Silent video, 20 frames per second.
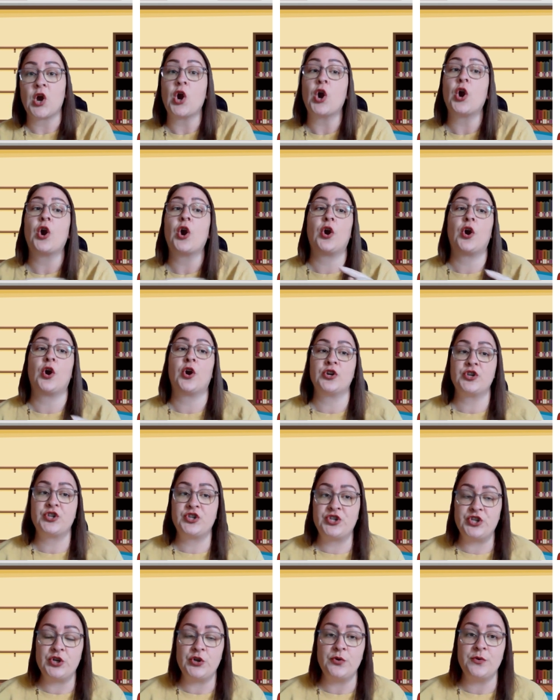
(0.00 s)
her
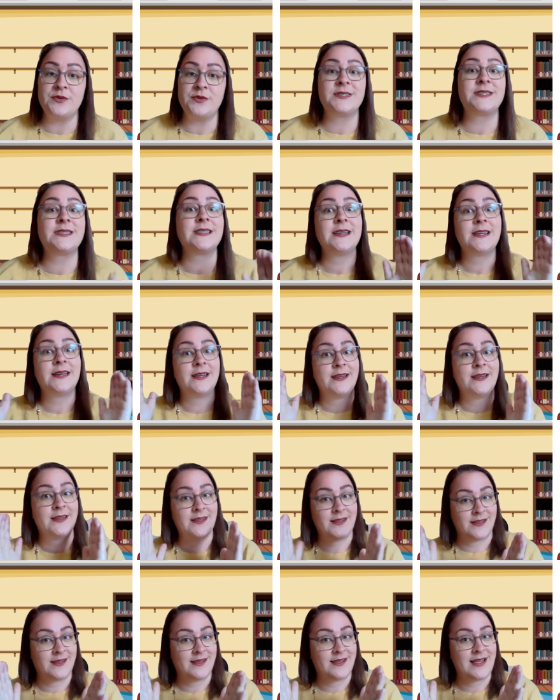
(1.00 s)
shoes.
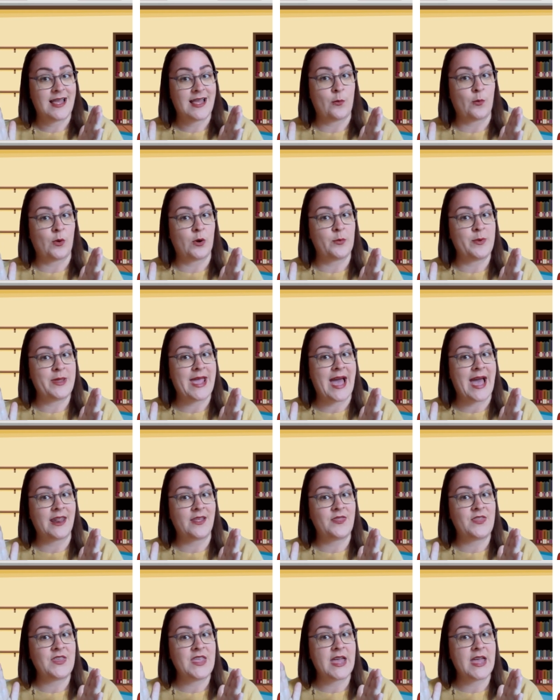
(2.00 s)
And what do we add
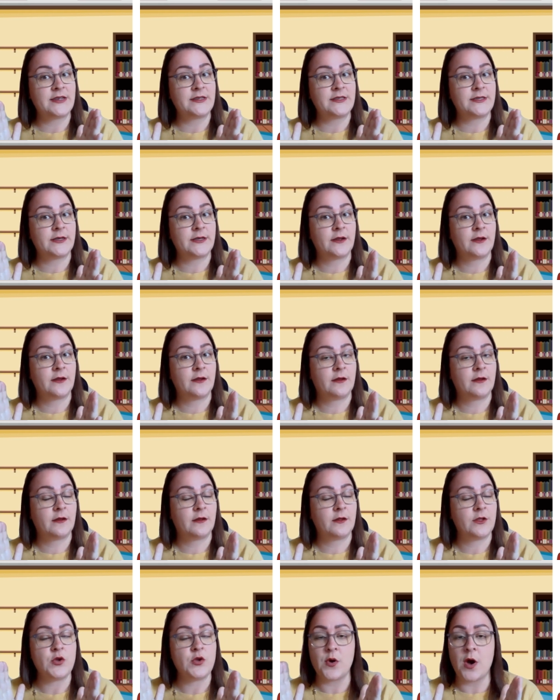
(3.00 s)
at the end?
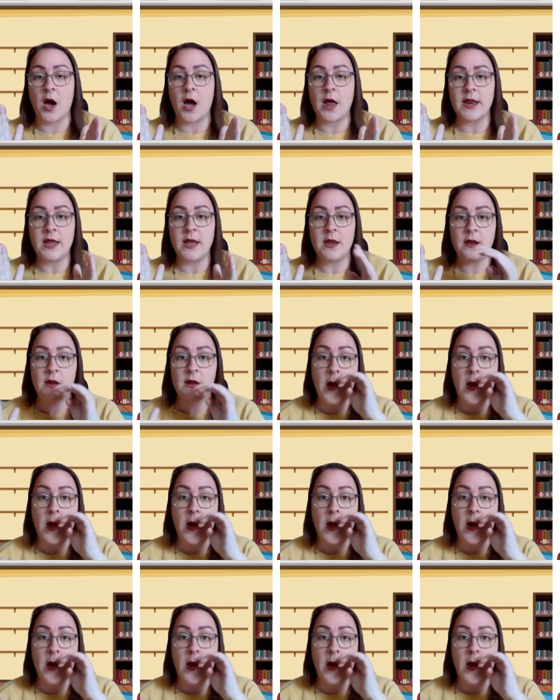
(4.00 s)
You got it?